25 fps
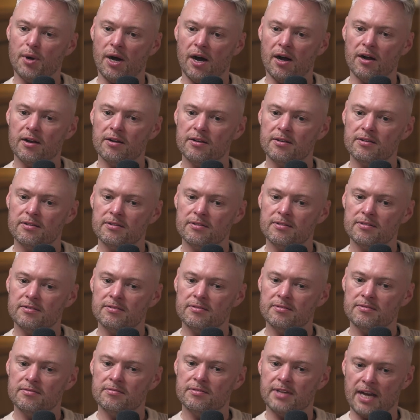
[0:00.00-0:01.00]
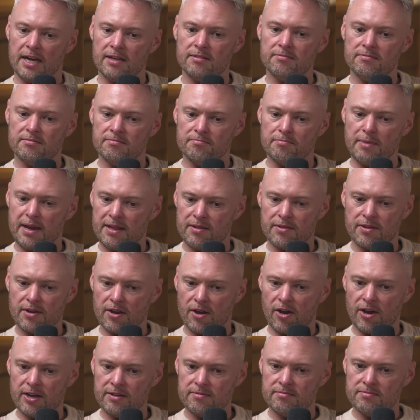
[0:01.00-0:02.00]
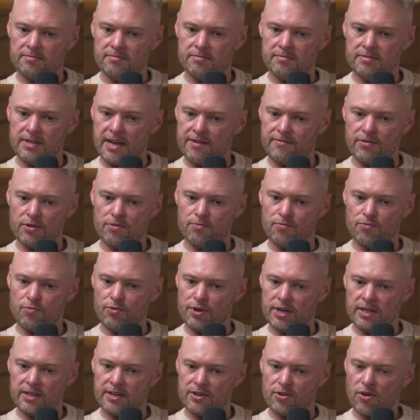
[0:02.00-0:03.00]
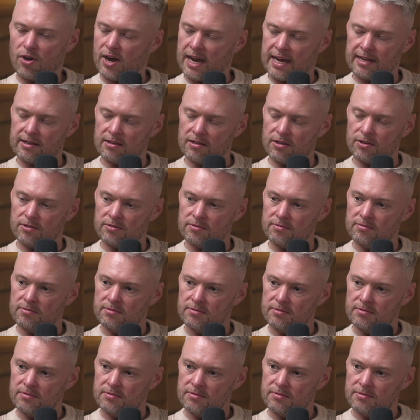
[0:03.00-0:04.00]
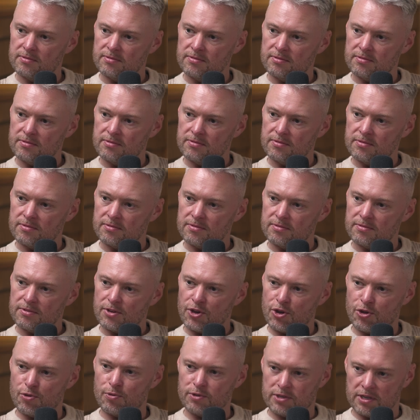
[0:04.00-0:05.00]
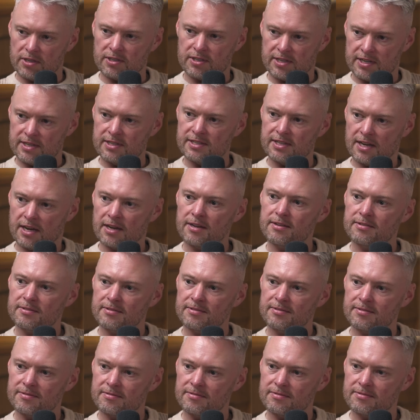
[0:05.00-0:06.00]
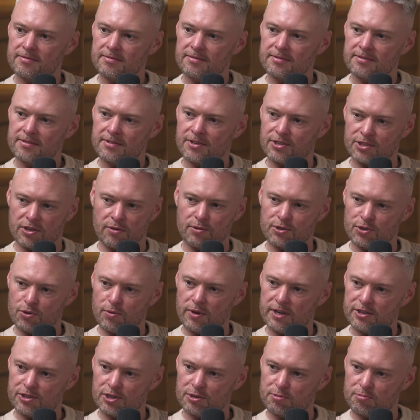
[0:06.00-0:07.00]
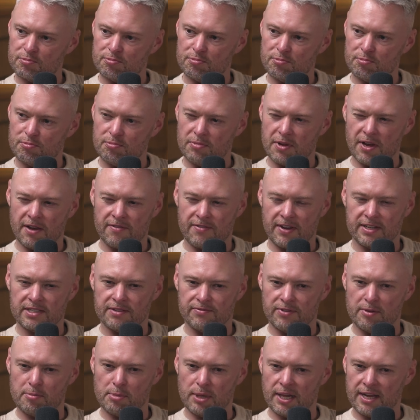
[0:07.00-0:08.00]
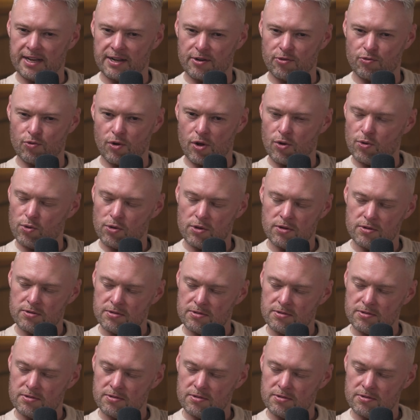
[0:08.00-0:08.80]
But that meant that I never really got a handle on who was underneath that because I was always just effectively playing a role.